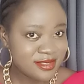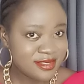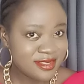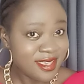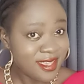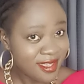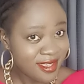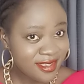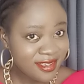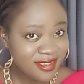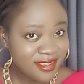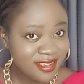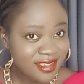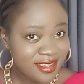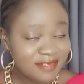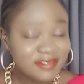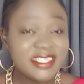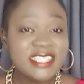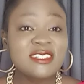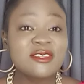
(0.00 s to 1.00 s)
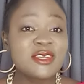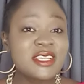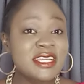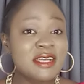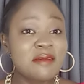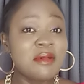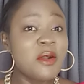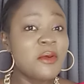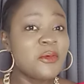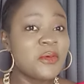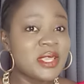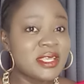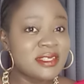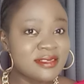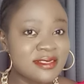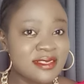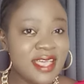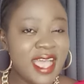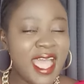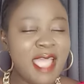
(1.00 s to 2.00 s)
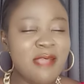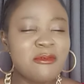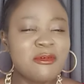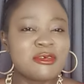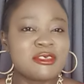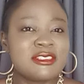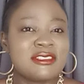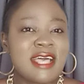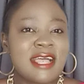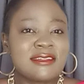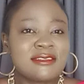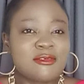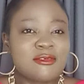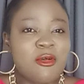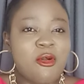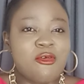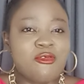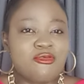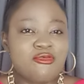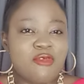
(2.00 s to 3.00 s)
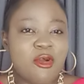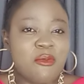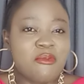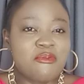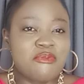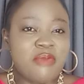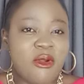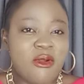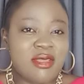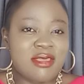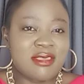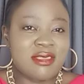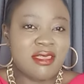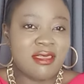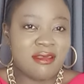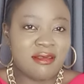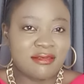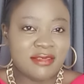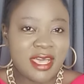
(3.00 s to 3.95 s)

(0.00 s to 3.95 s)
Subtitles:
Eh? If they're talking about weight, I was that a rubber girl,